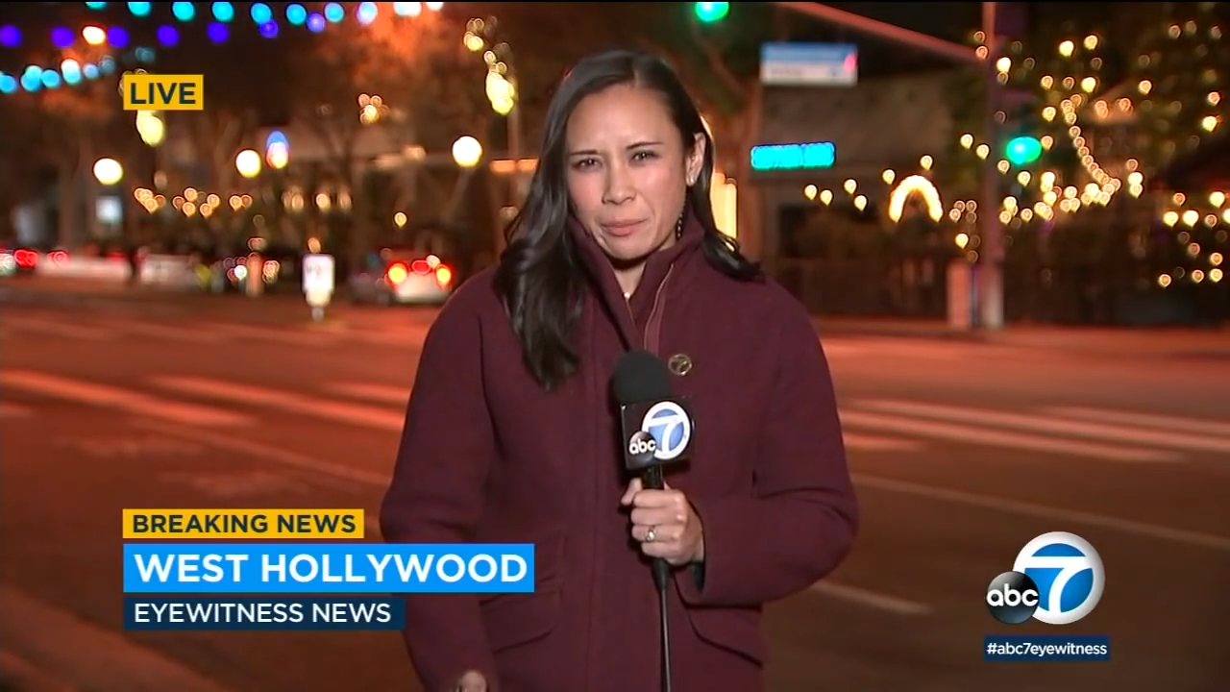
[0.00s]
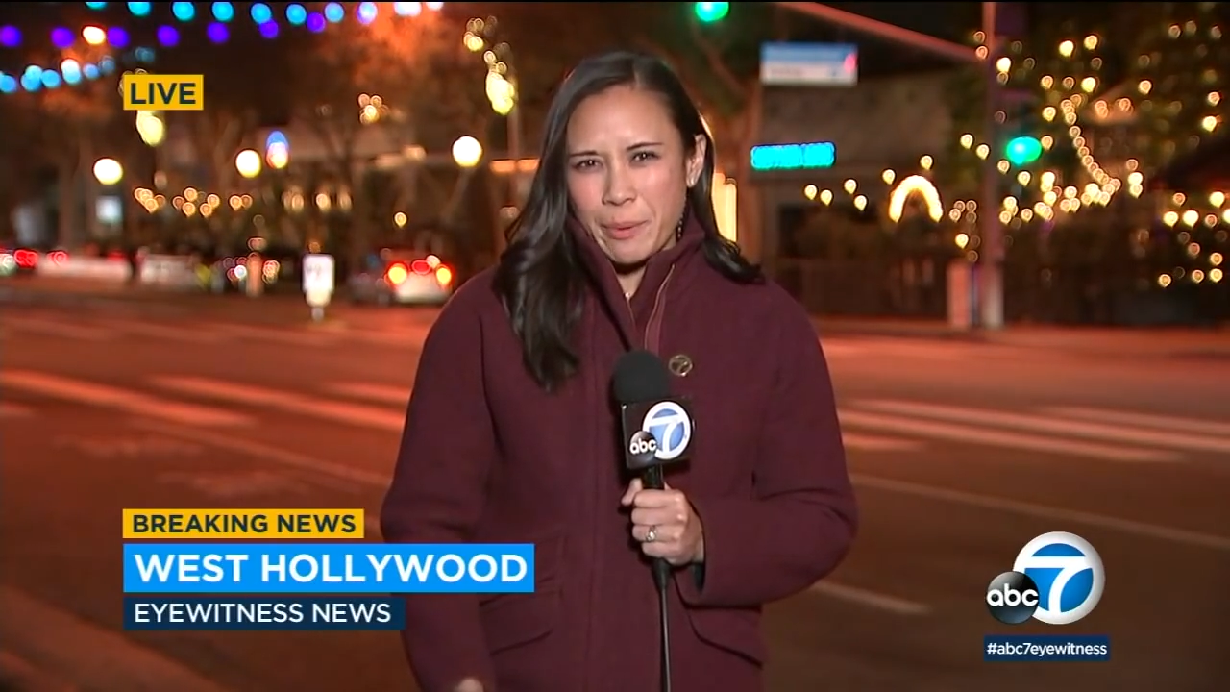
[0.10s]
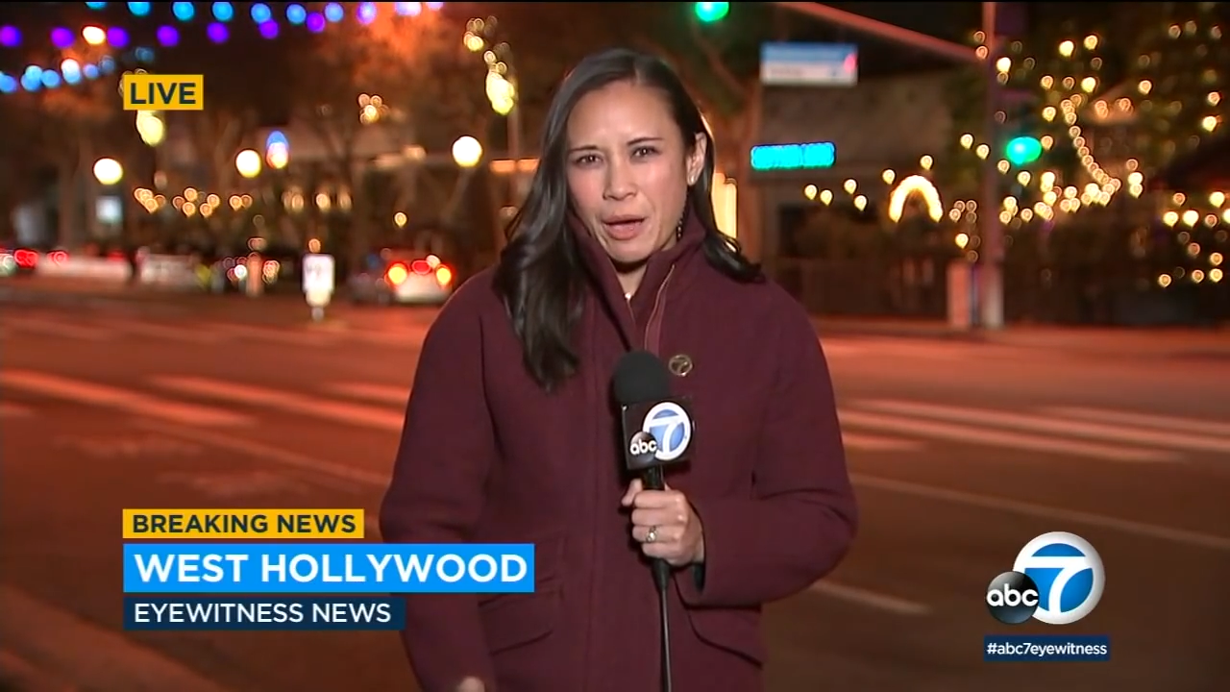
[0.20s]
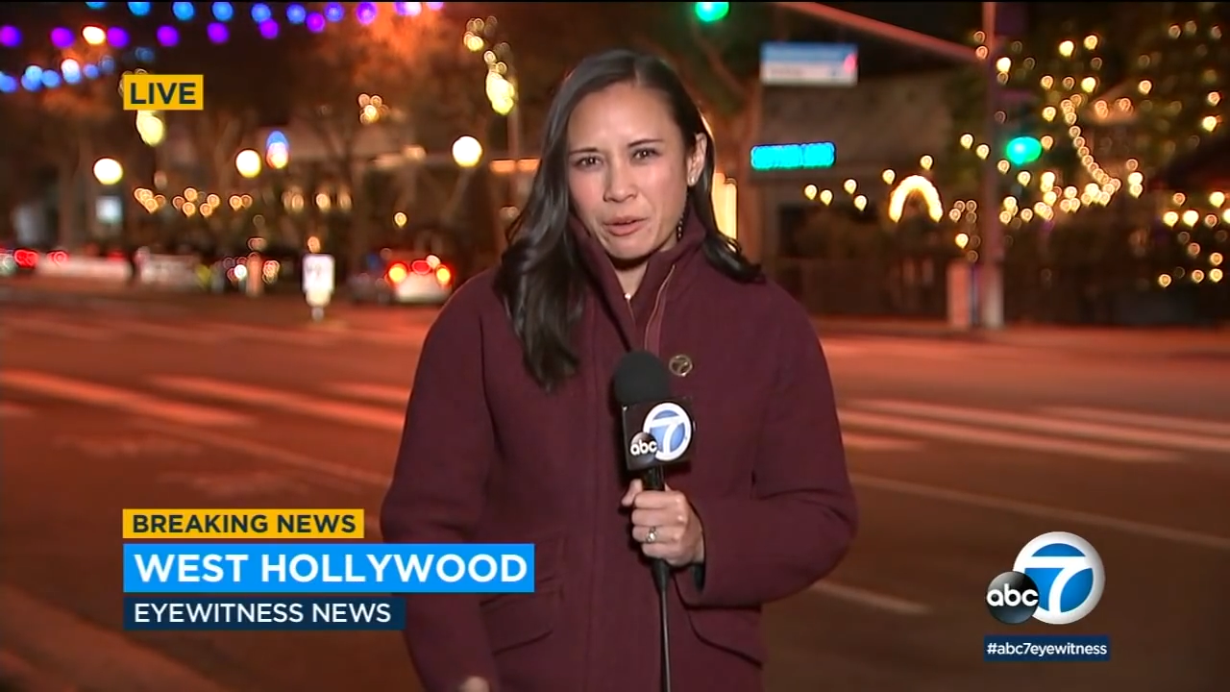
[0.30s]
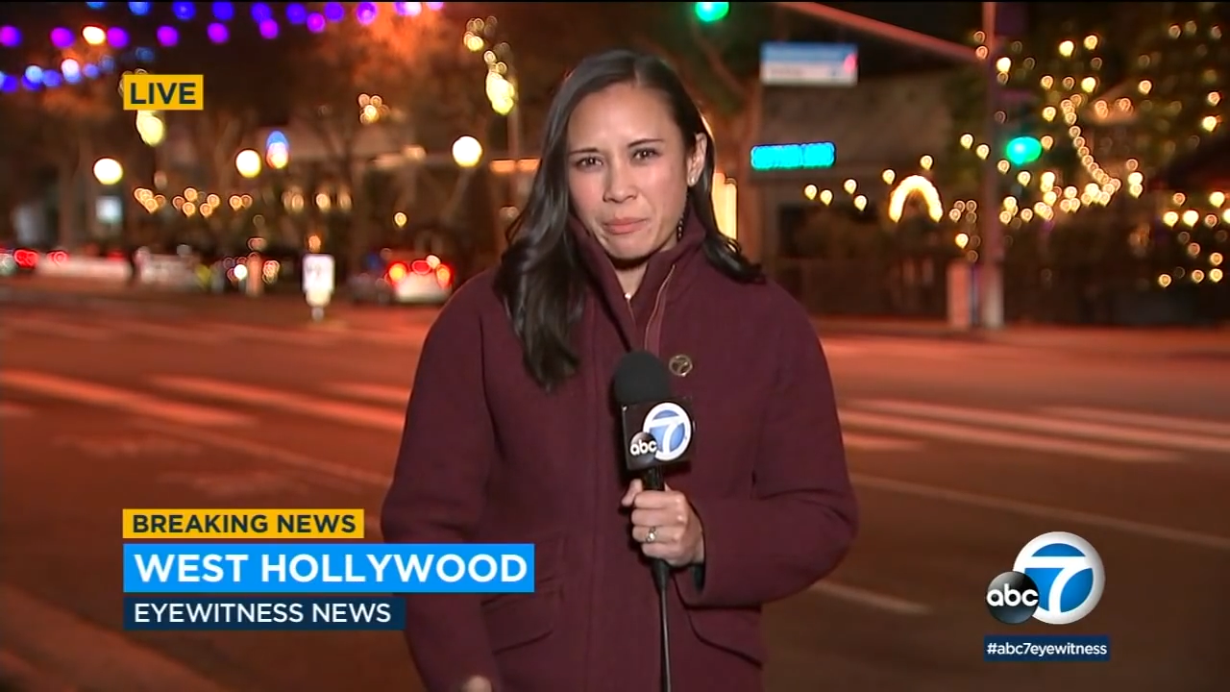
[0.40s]

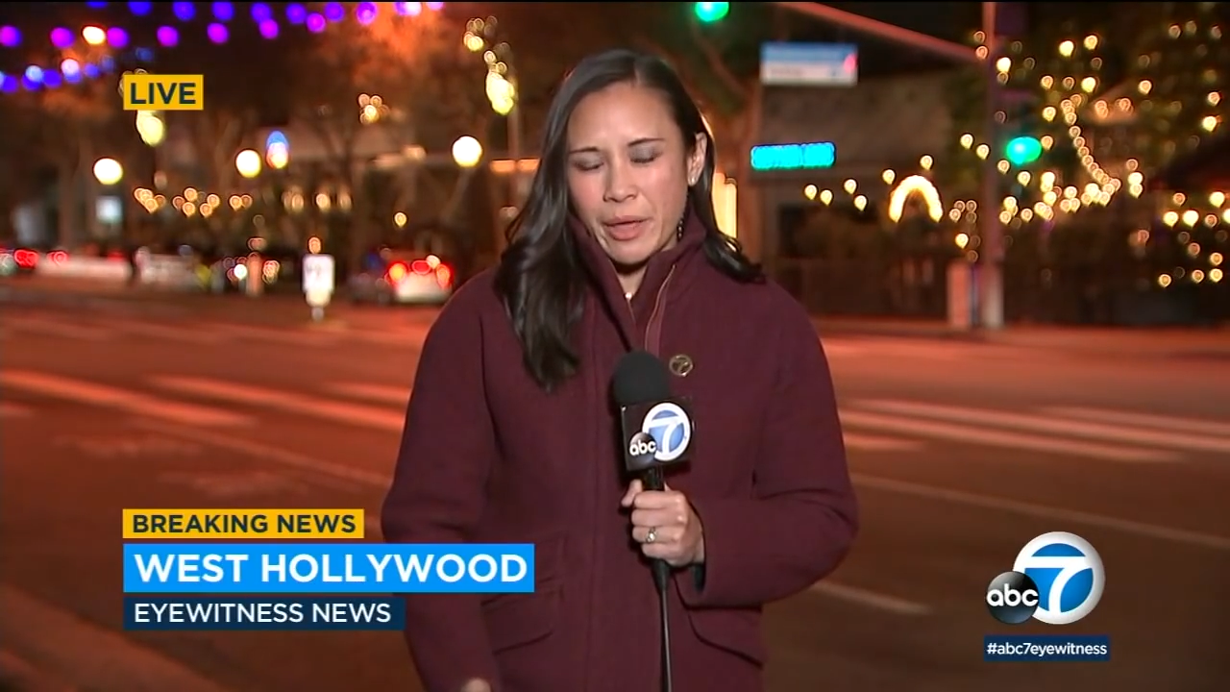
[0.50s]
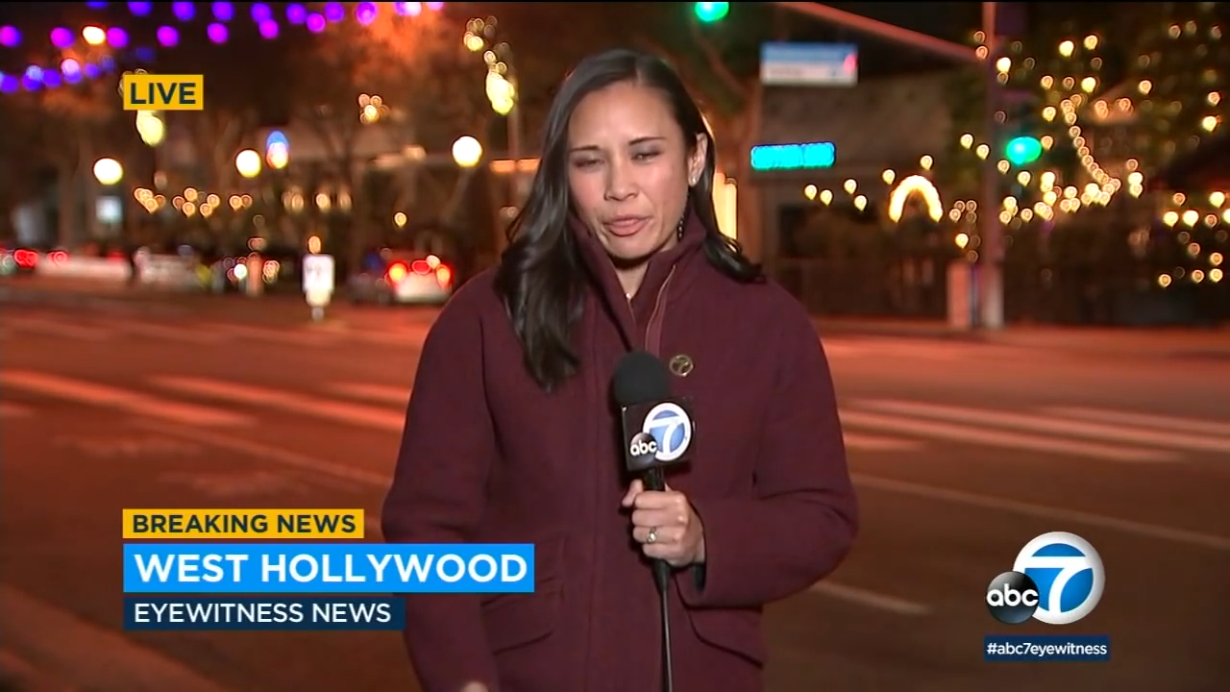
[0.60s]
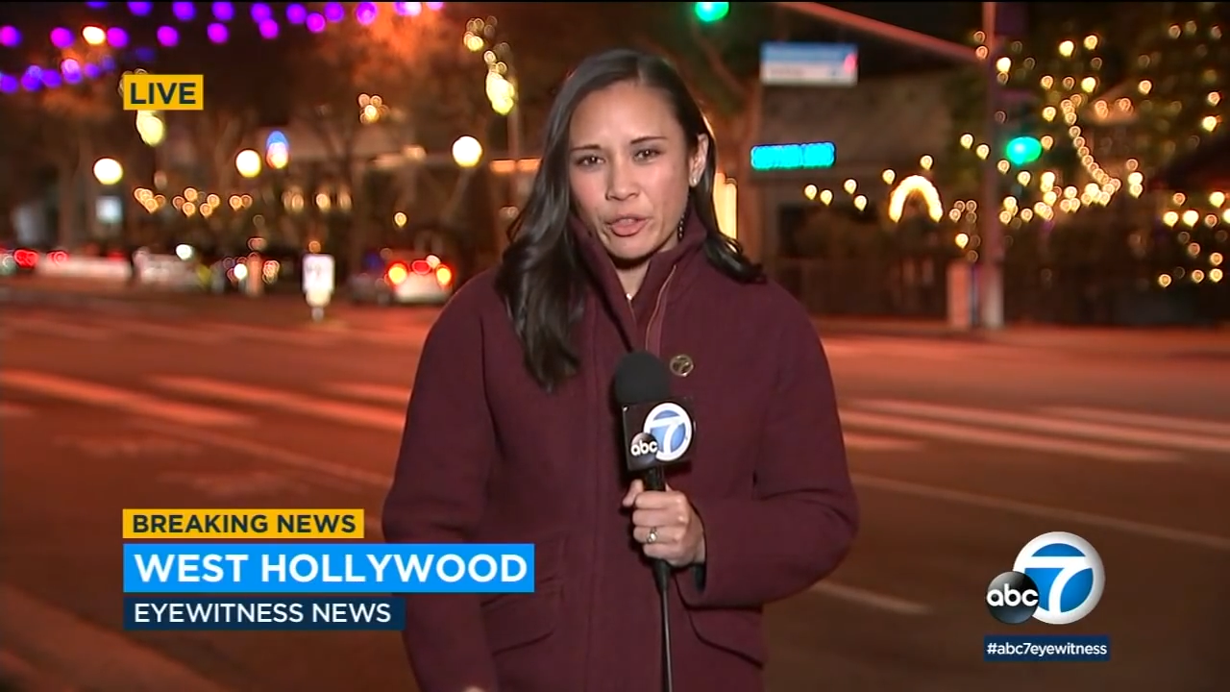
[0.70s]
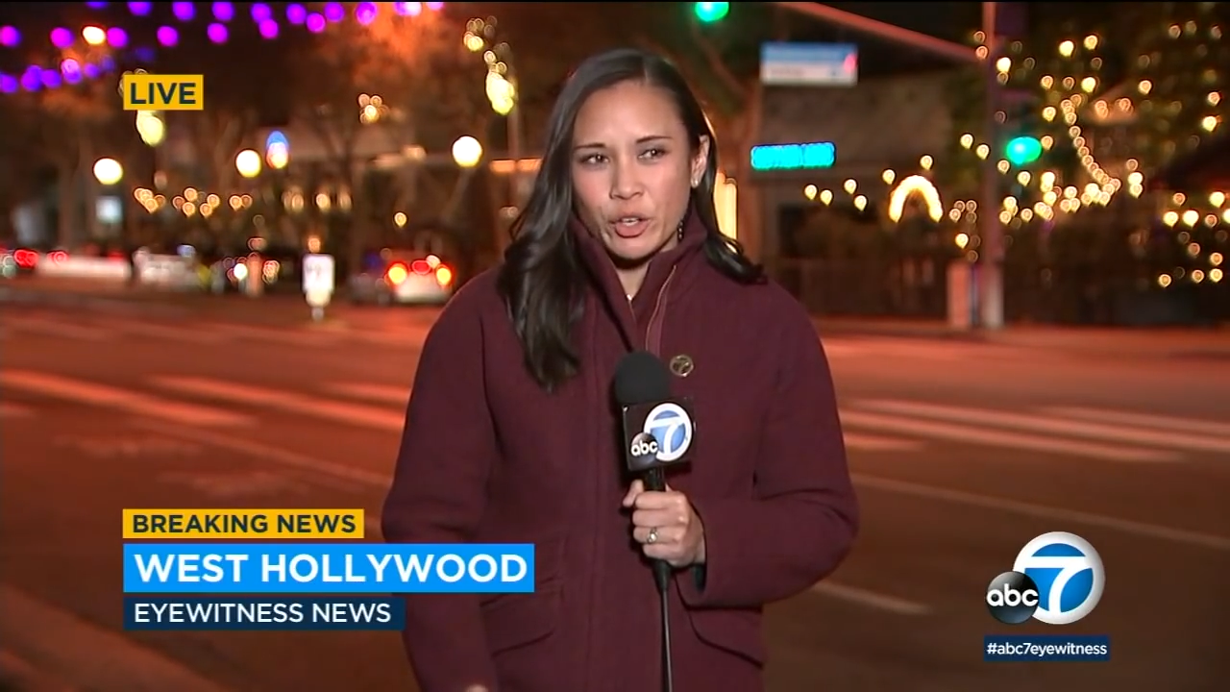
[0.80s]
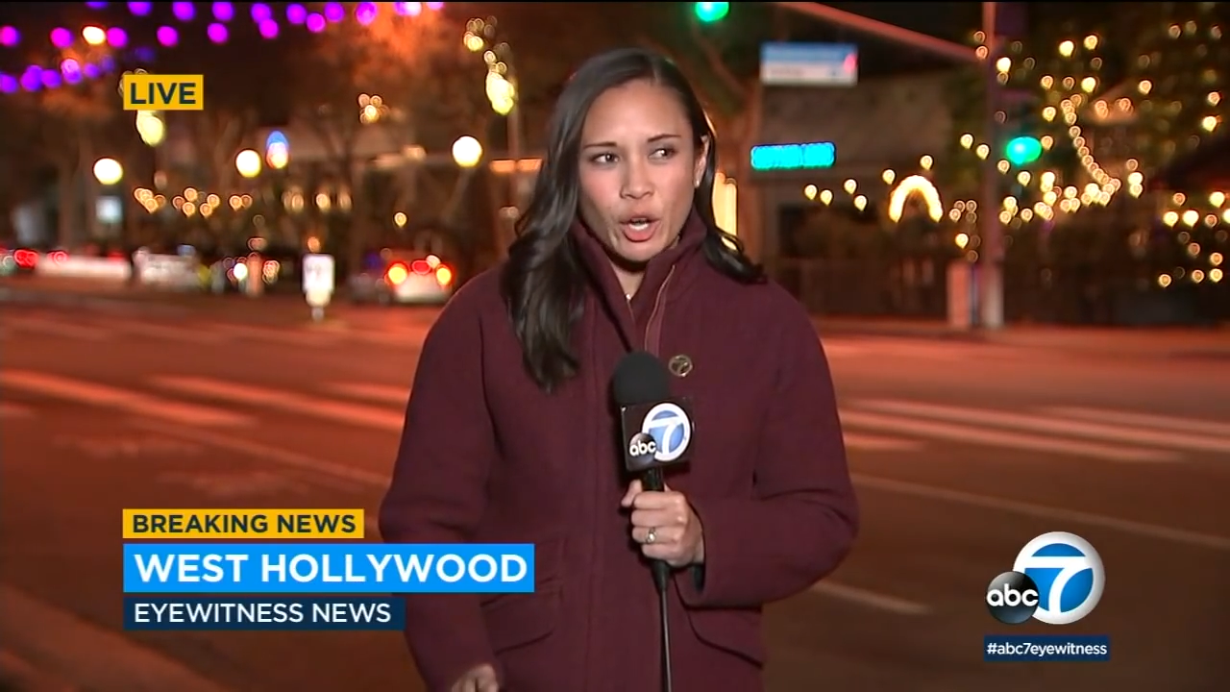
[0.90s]
about a
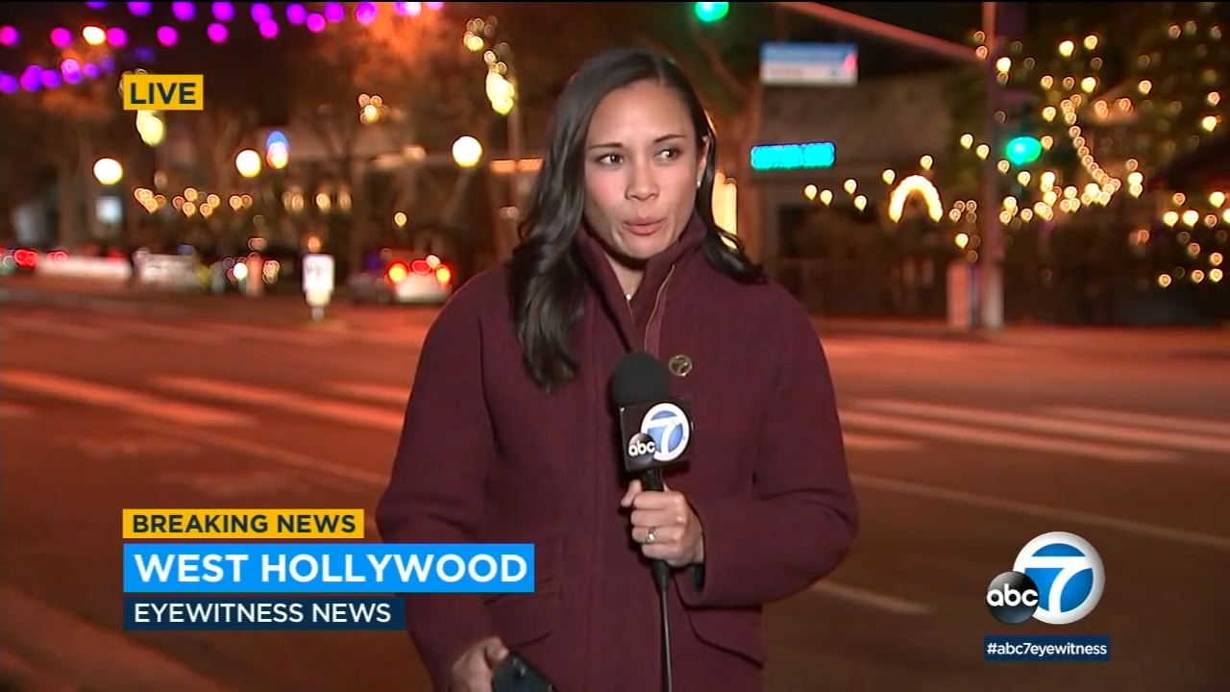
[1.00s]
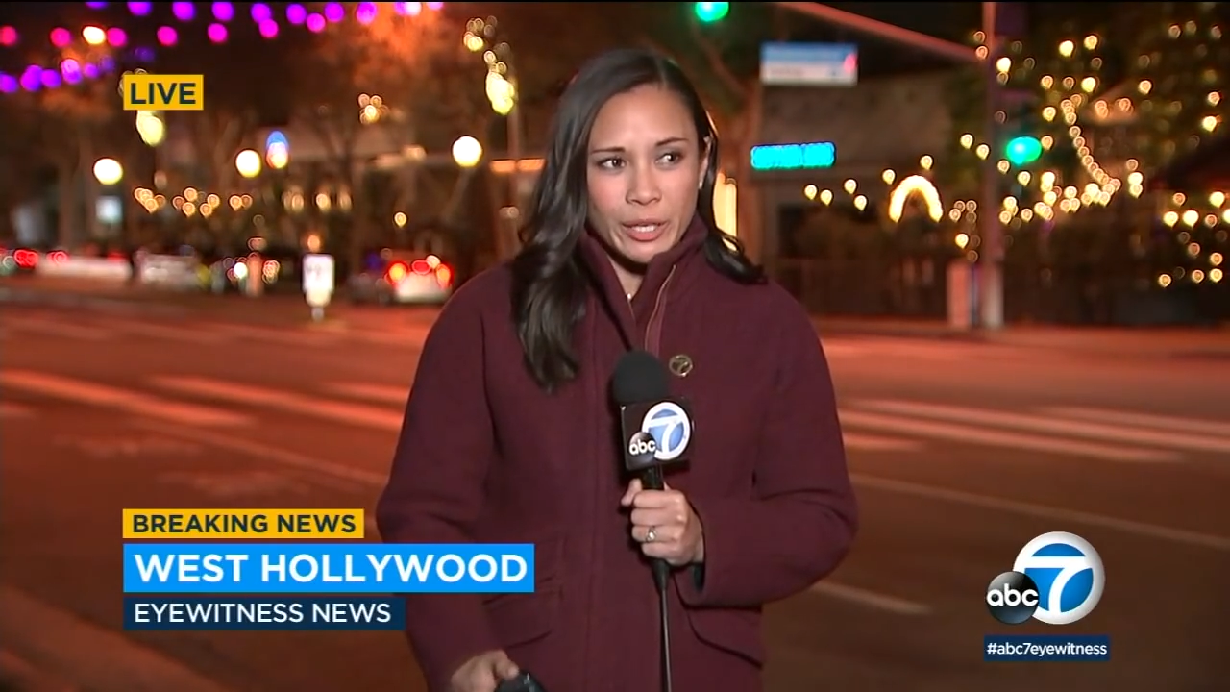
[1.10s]
month ago,